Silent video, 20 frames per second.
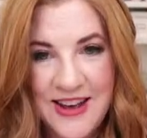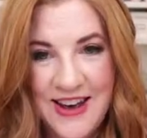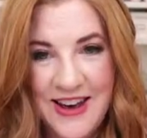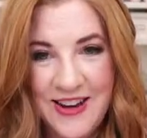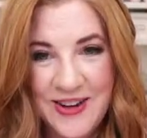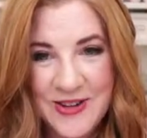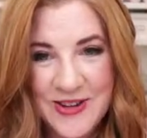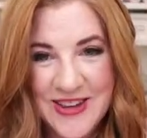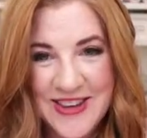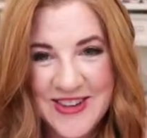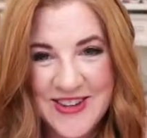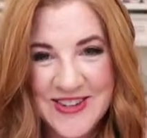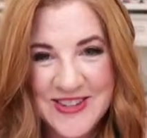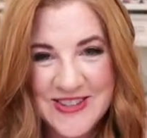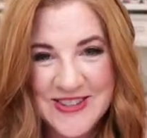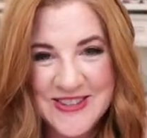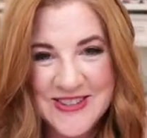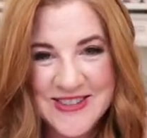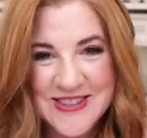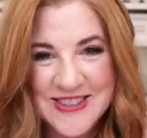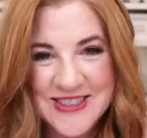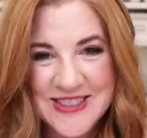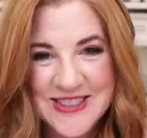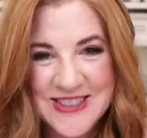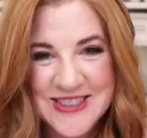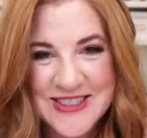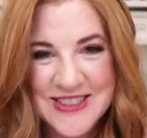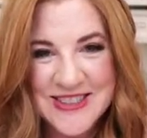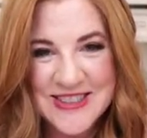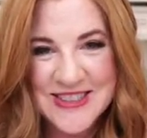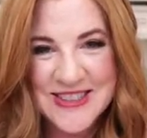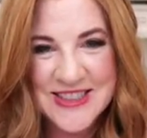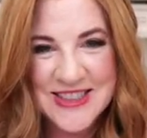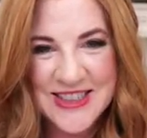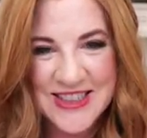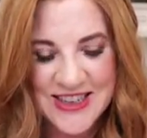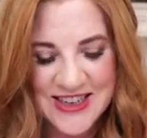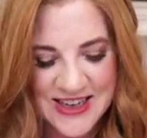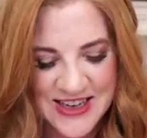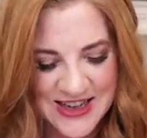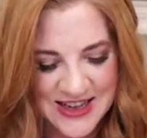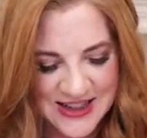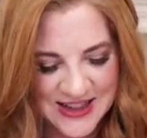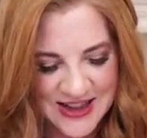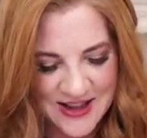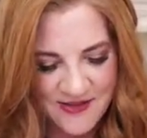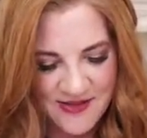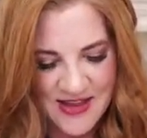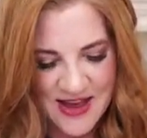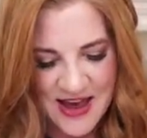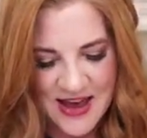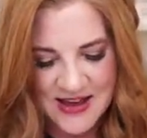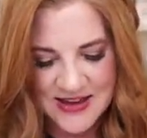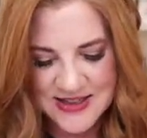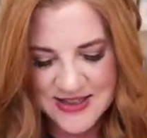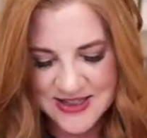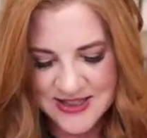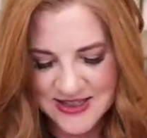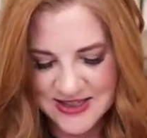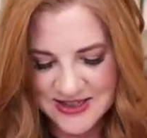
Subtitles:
How cute. Love that.